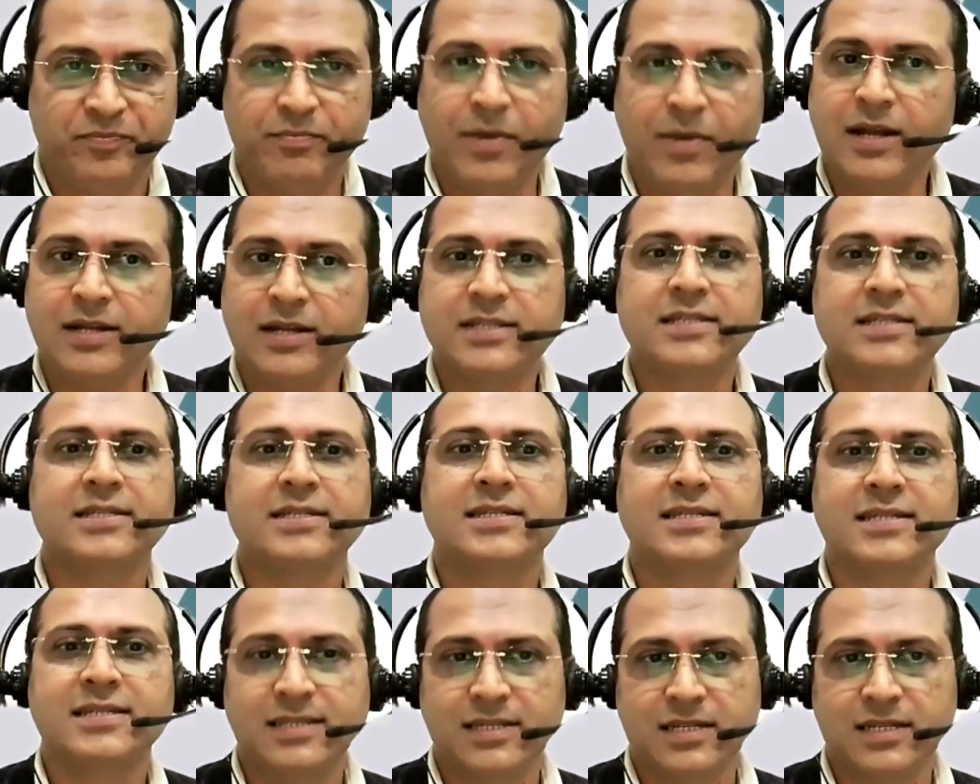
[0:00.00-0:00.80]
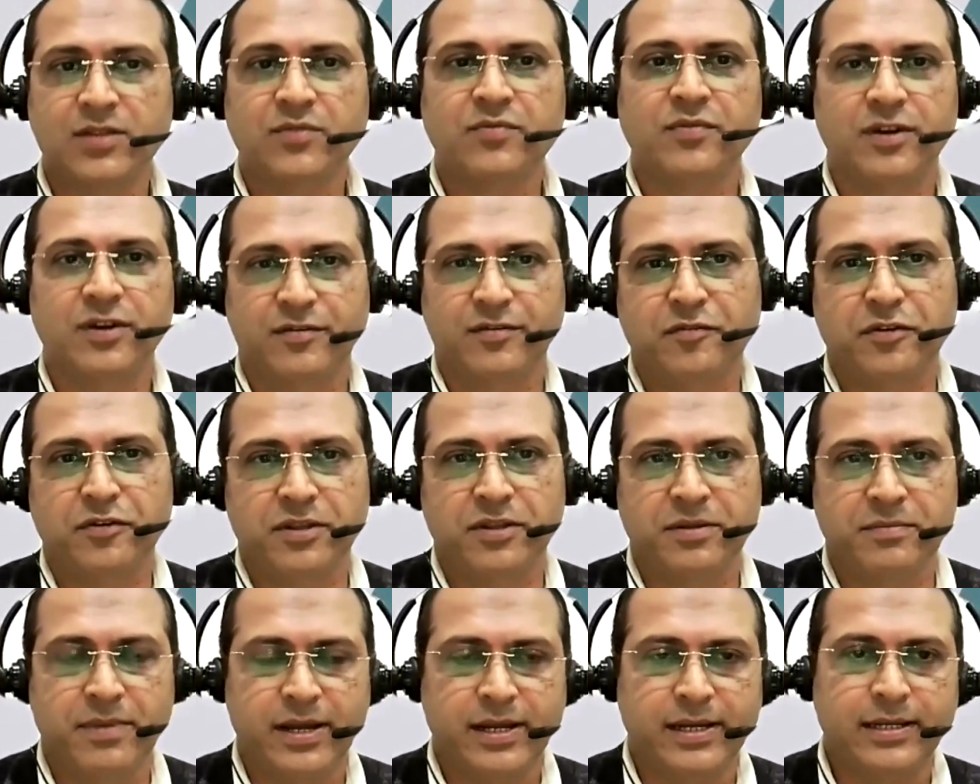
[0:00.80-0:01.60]
Manas is a Sanskrit word
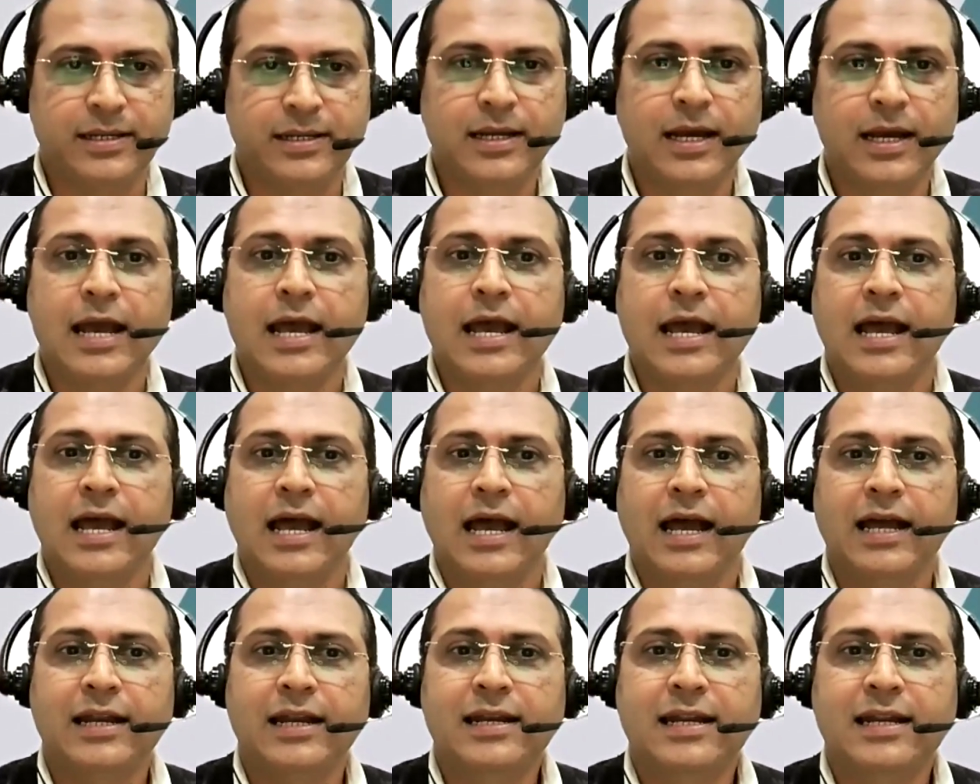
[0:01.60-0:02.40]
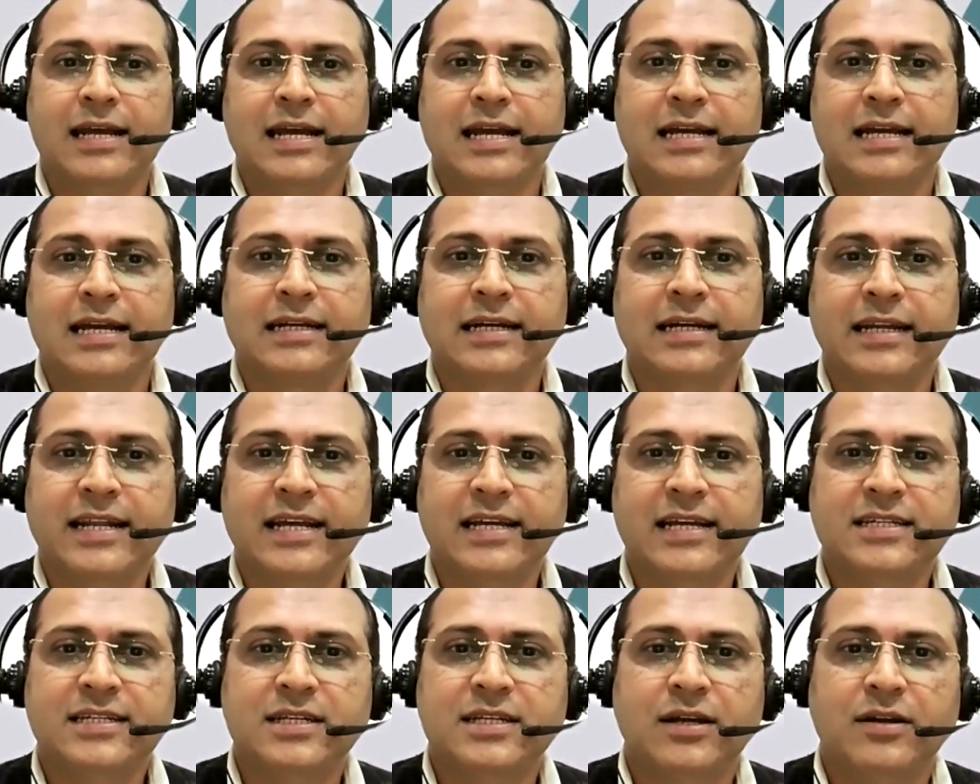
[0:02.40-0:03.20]
for the mind, and
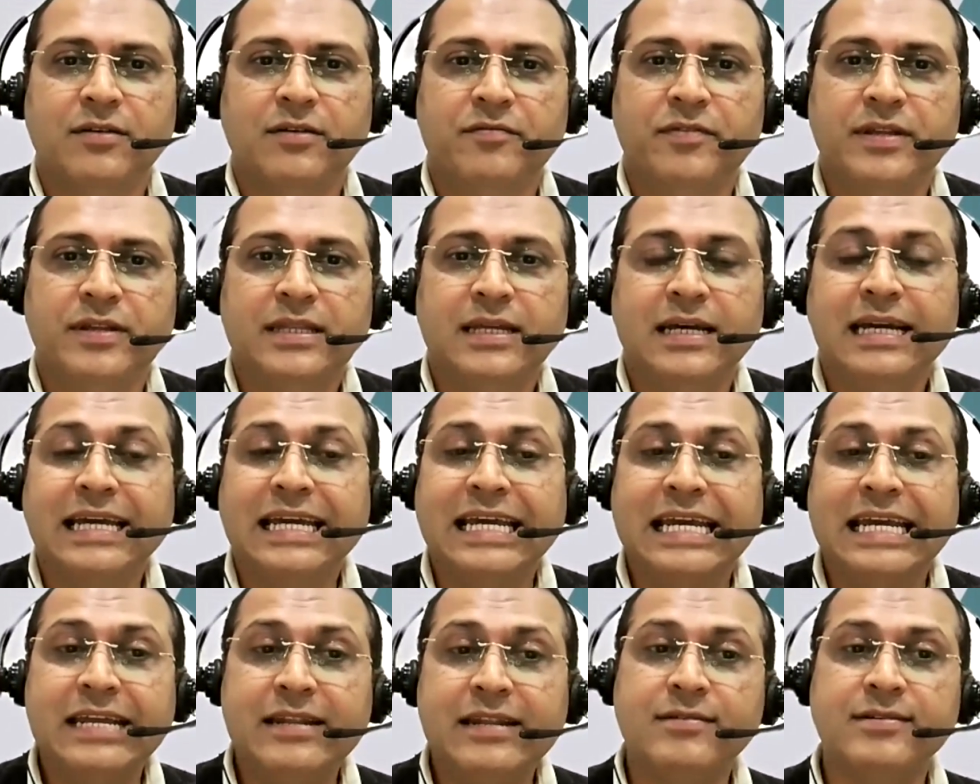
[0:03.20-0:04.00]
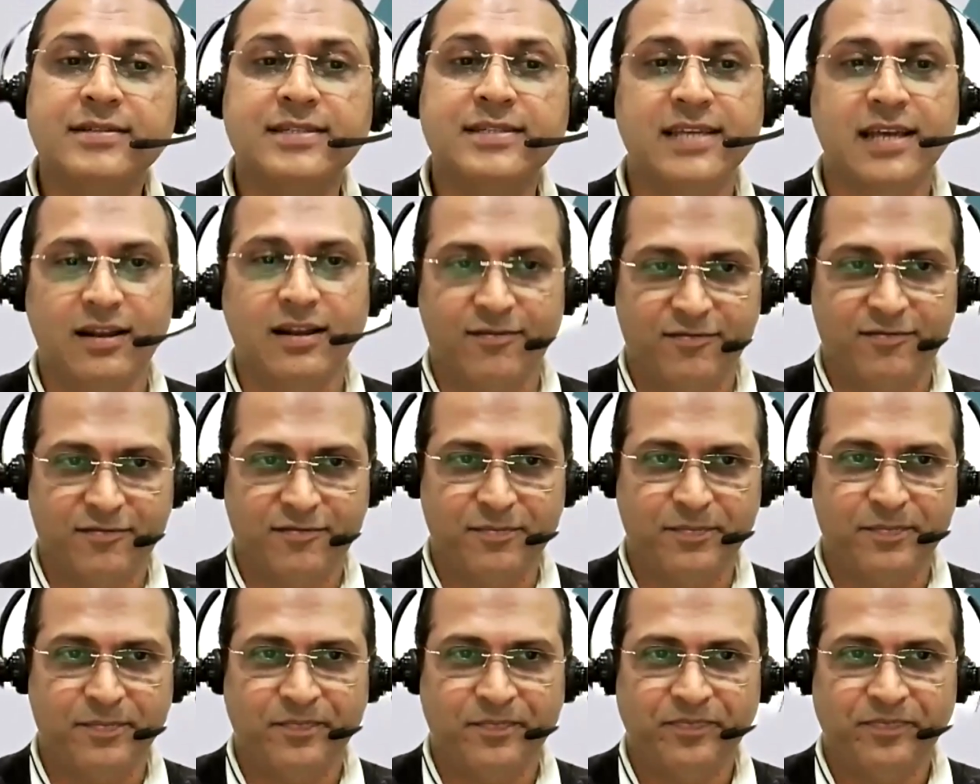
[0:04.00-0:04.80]
connect with inner
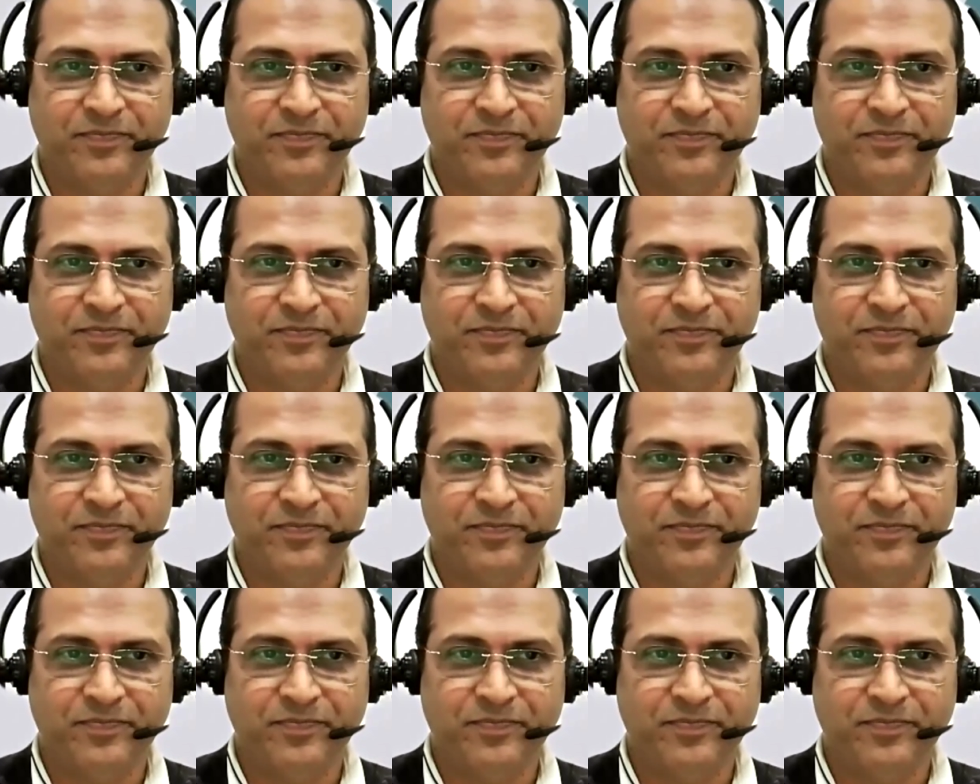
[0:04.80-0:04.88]
self.